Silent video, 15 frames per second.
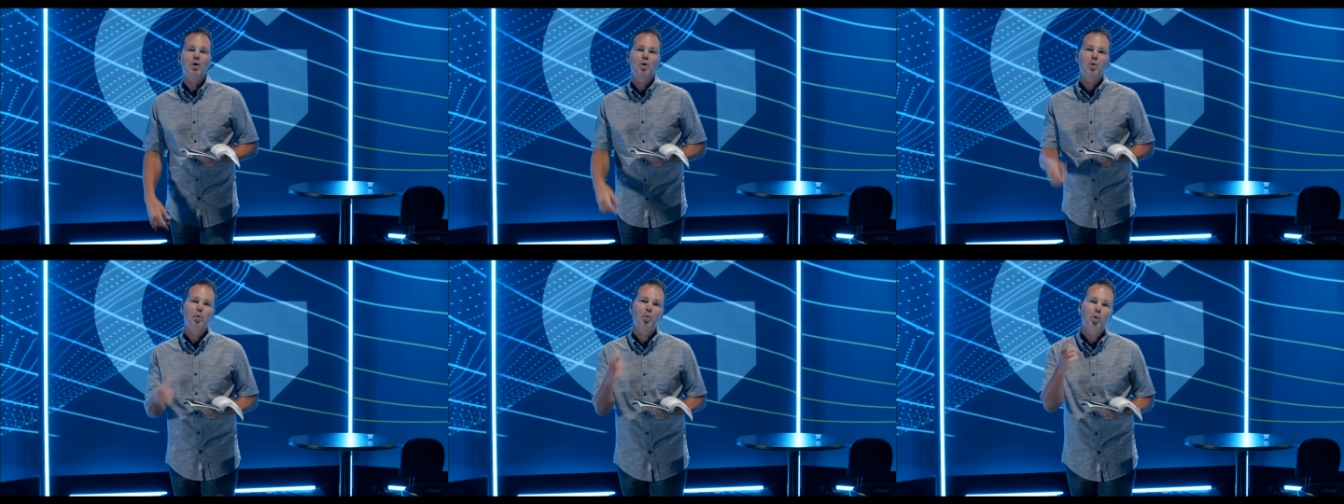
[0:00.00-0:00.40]

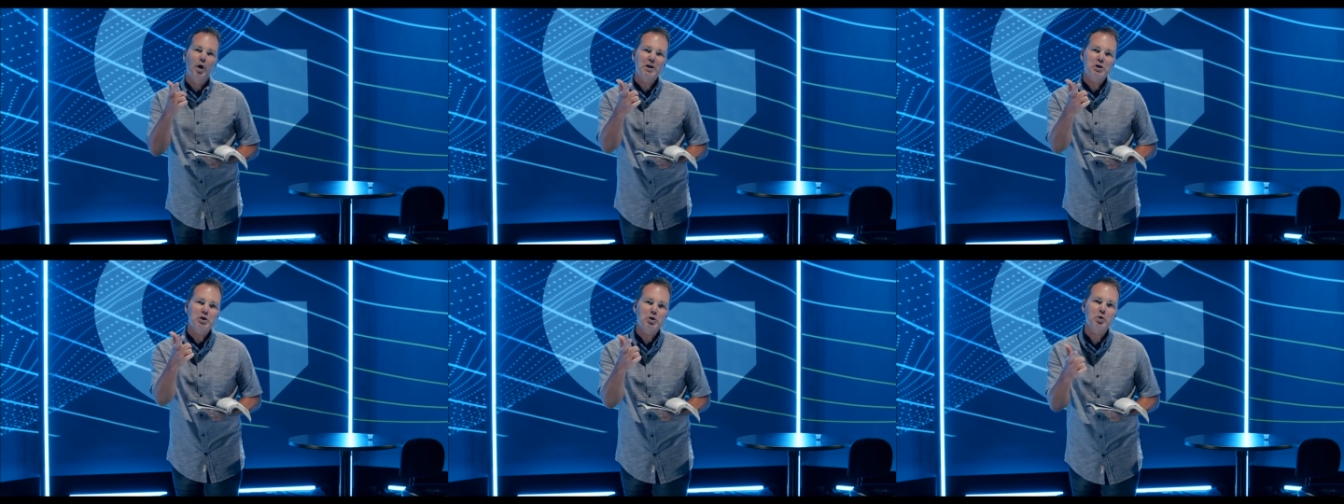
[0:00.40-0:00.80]
What
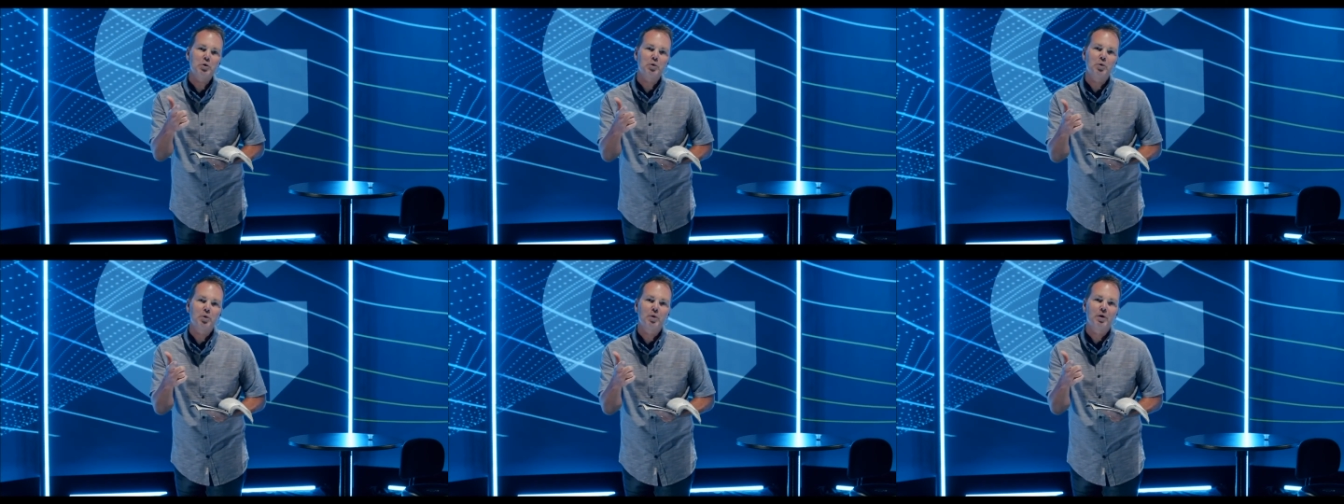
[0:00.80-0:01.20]
do
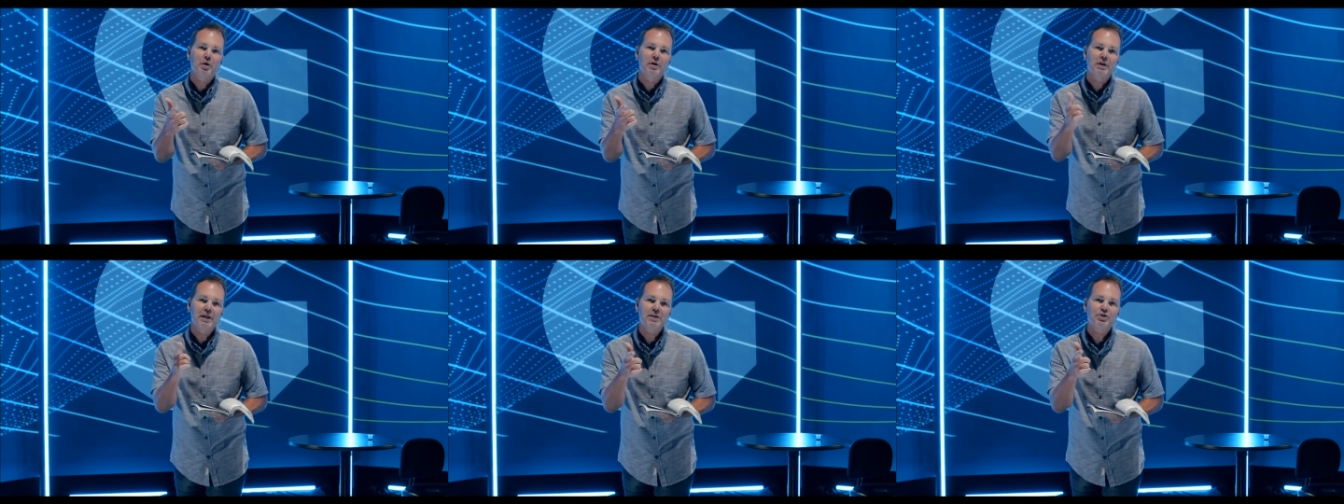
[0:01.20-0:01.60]
you
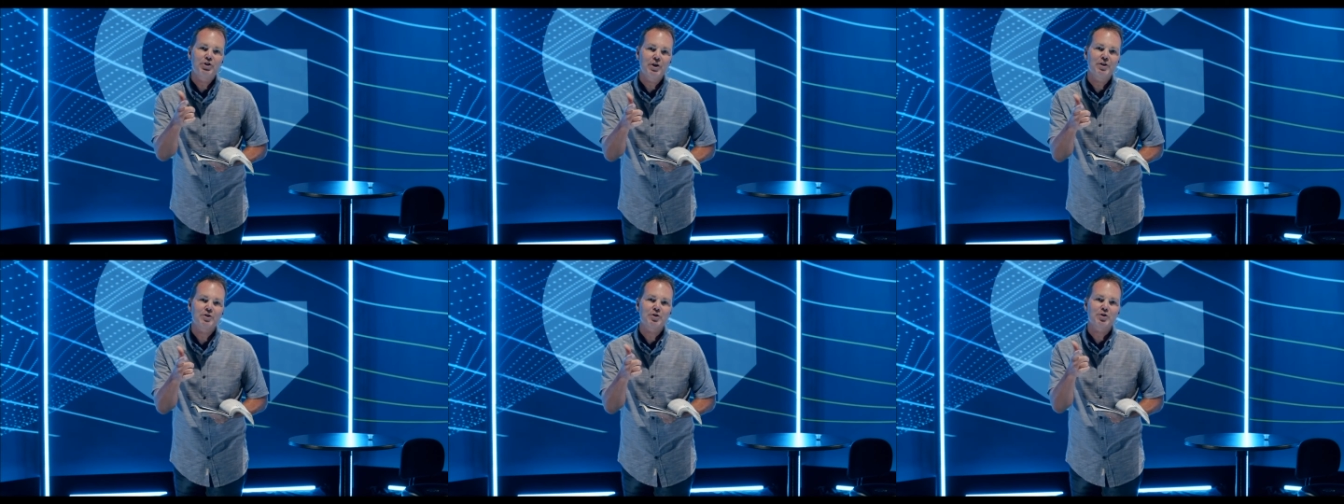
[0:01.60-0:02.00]
need
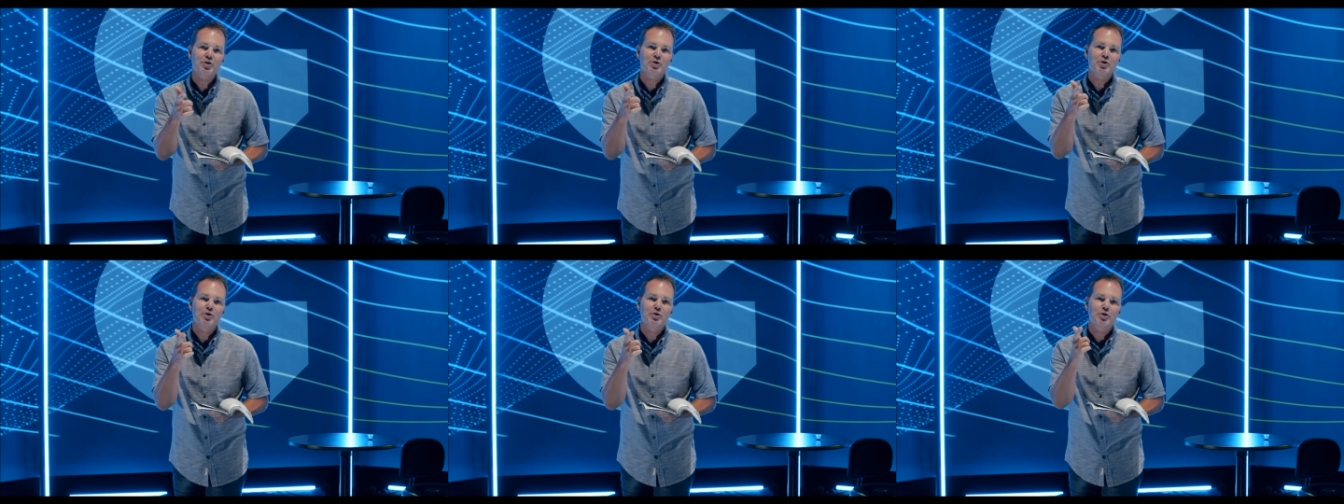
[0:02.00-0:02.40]

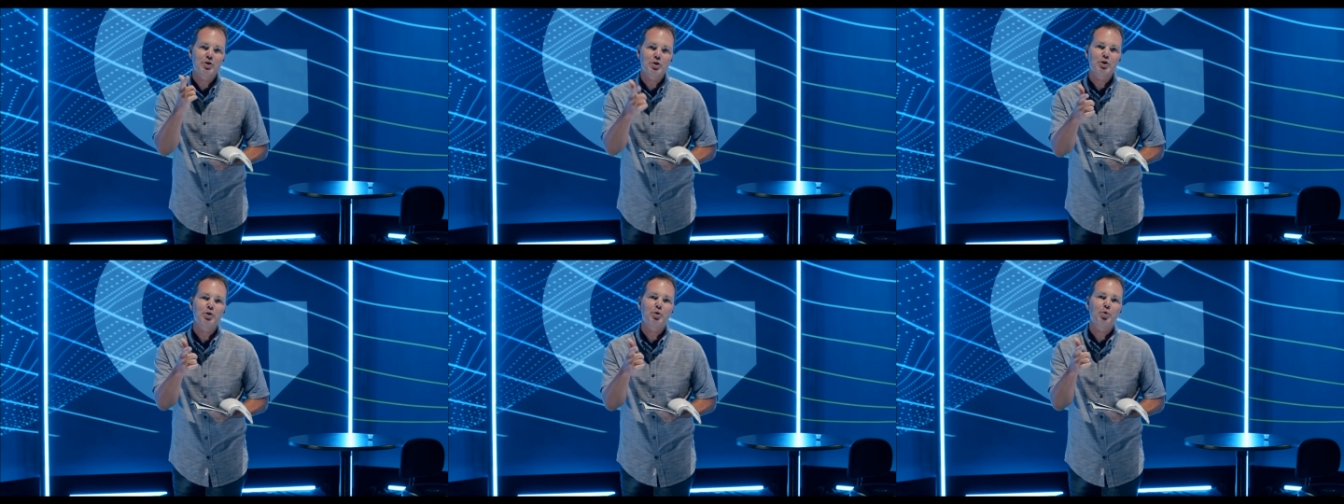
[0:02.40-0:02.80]
Jesus to
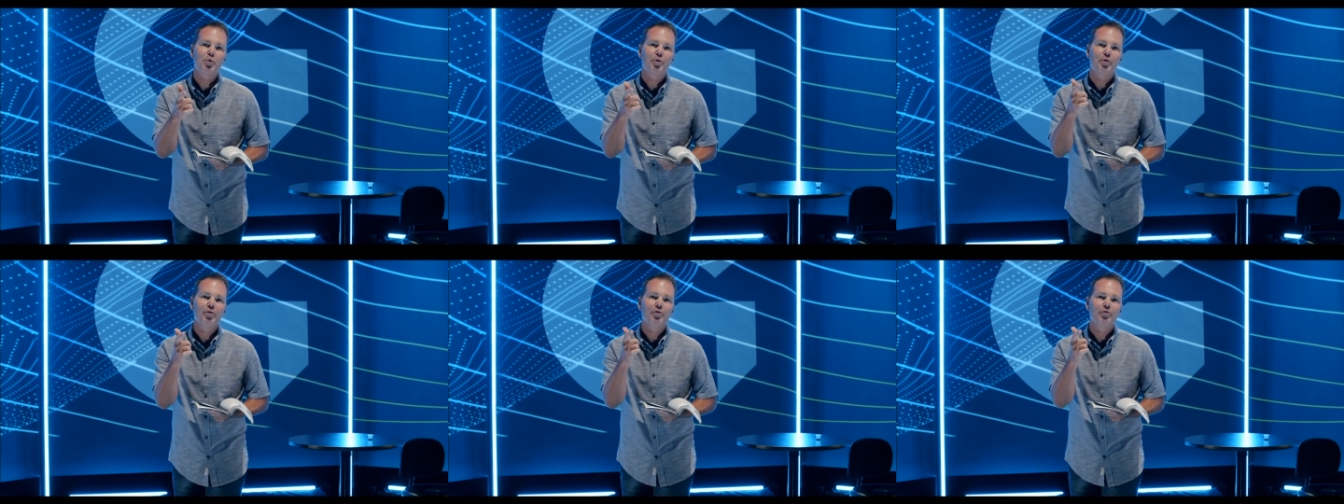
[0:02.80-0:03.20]
do
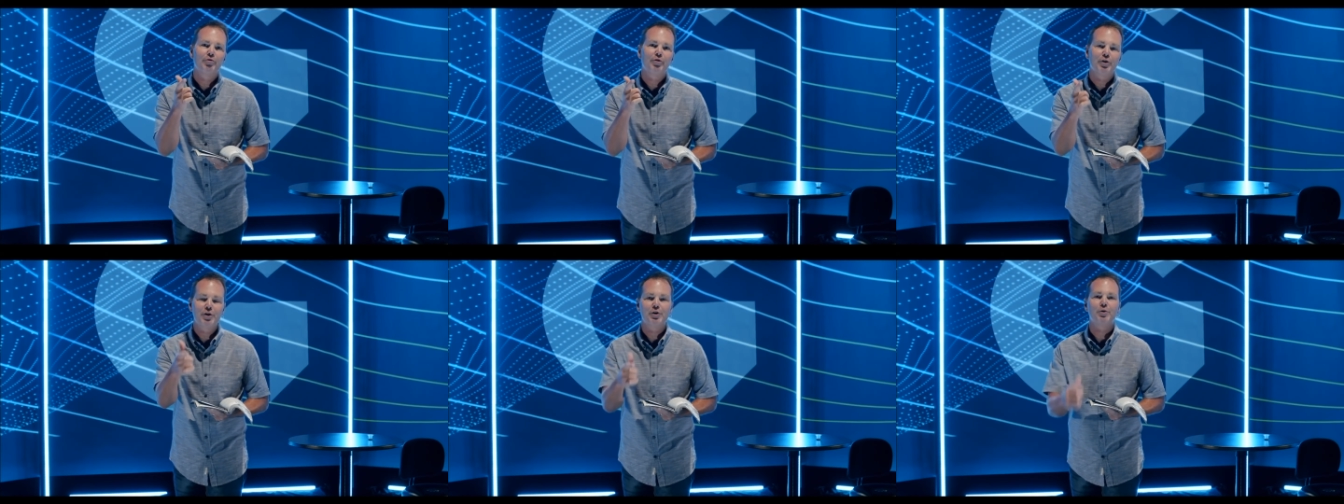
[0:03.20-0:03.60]
for
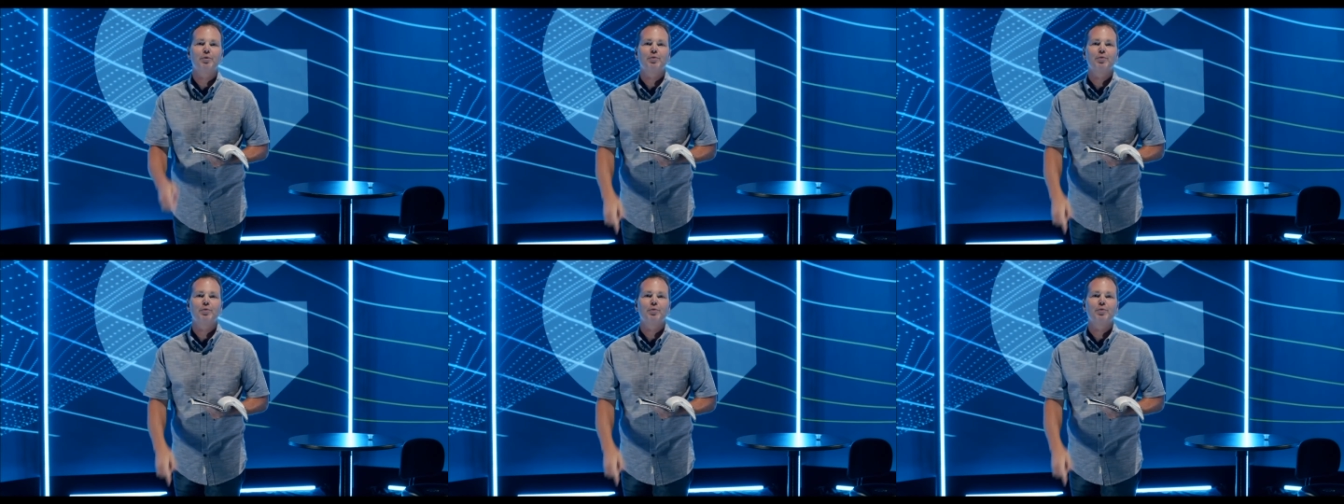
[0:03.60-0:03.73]
you?